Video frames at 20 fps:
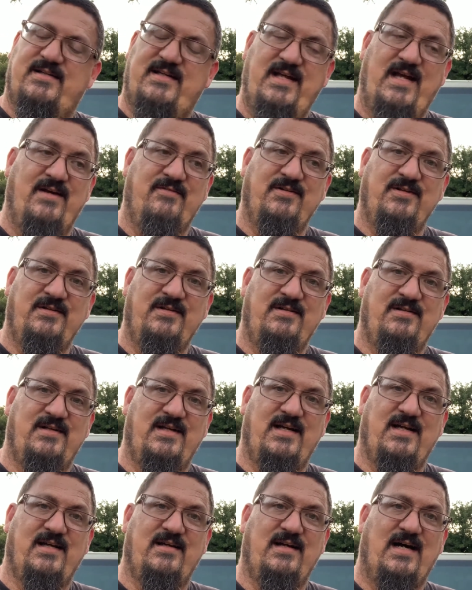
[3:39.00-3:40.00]
Kevin
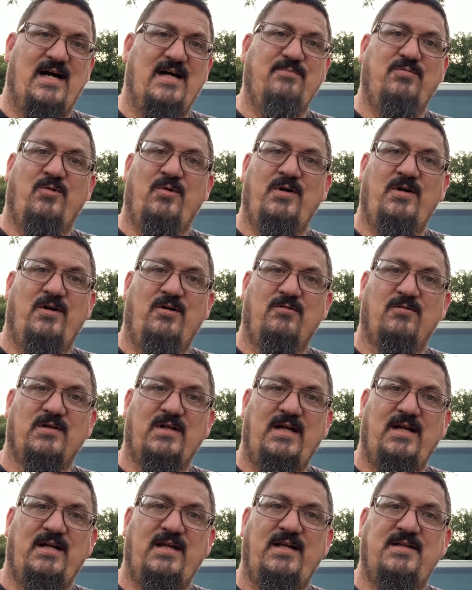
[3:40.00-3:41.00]
at High Point
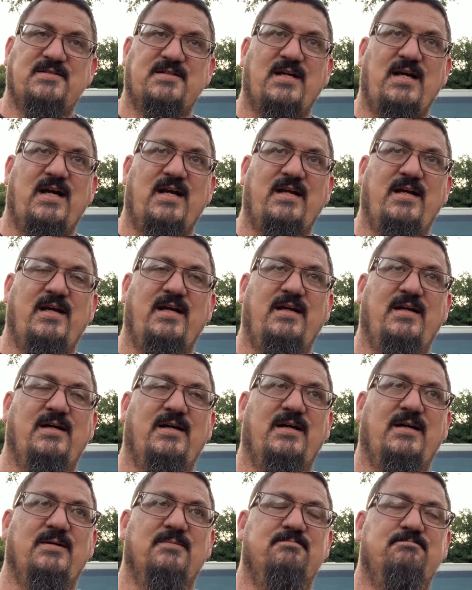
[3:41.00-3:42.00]
Overland, he's got
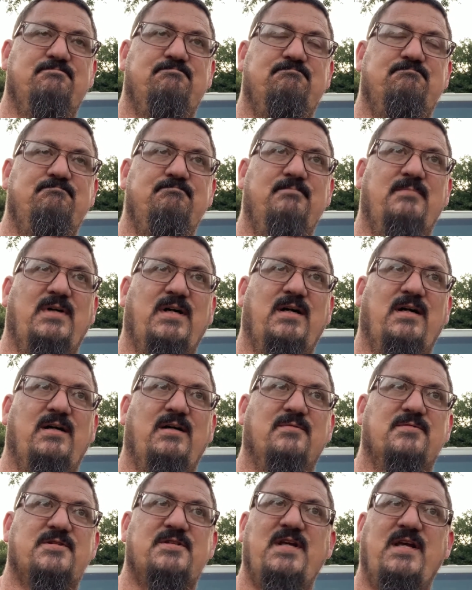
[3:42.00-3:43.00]
a
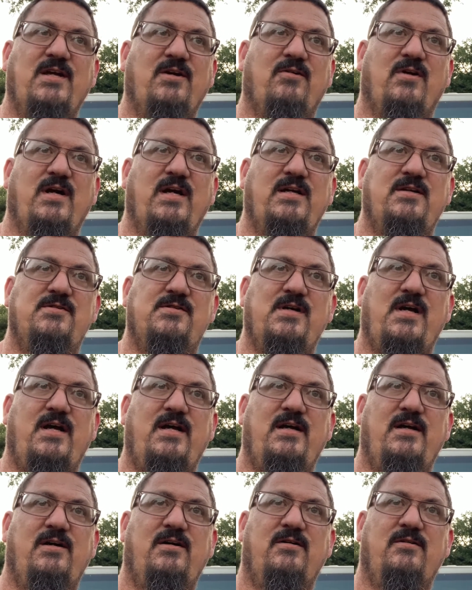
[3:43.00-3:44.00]
stingray
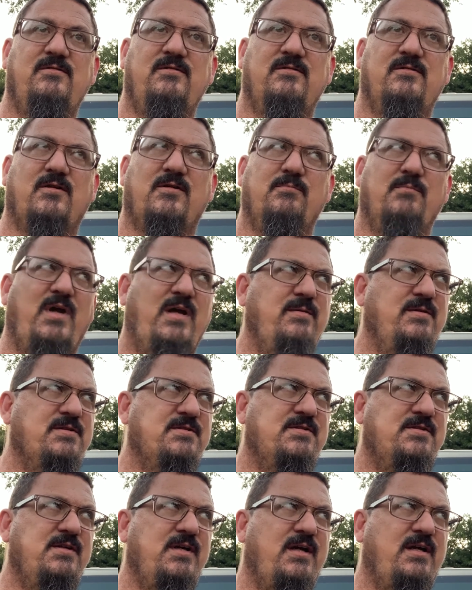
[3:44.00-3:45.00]
JL, or maybe
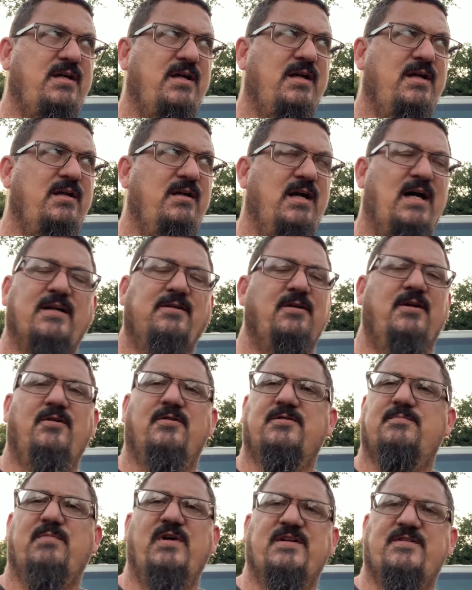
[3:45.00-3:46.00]
it's JK, I don't
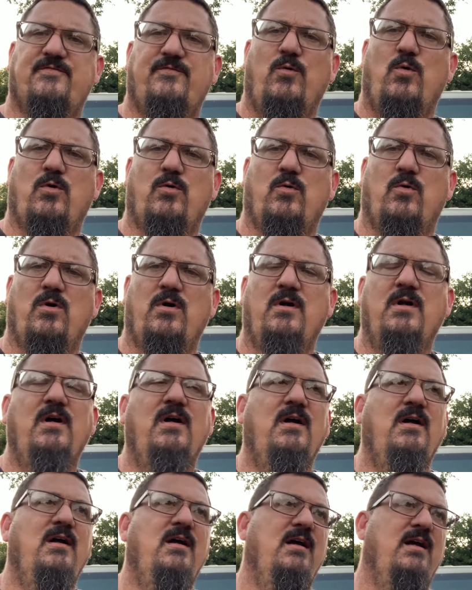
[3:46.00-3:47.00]
know, but it's four-door,
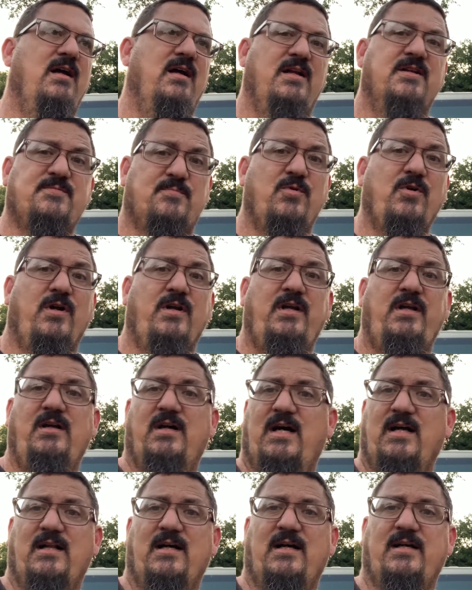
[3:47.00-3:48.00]
and it's
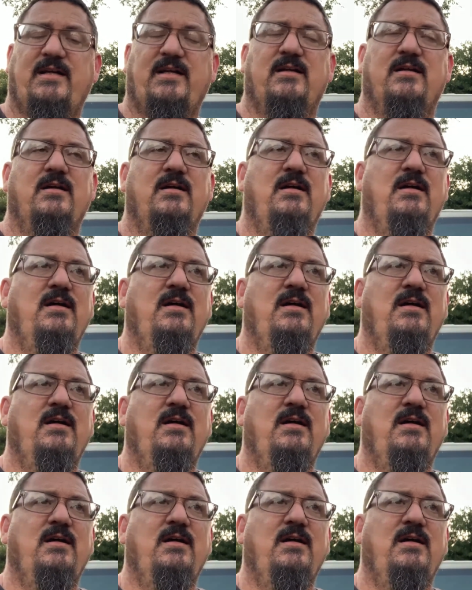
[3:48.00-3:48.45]
pretty, I like it.